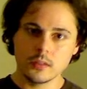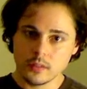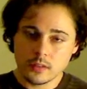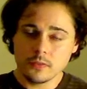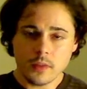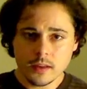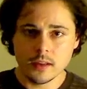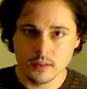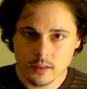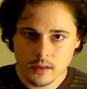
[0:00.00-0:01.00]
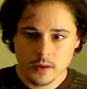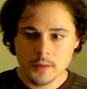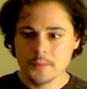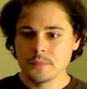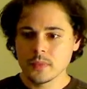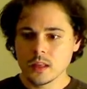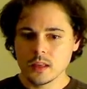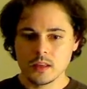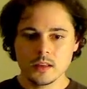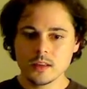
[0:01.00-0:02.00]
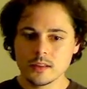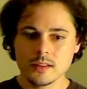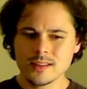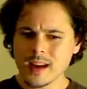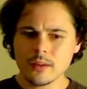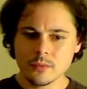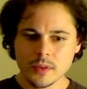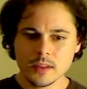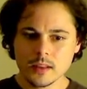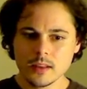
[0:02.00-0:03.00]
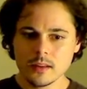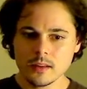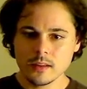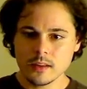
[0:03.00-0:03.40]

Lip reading: the defendant, is not really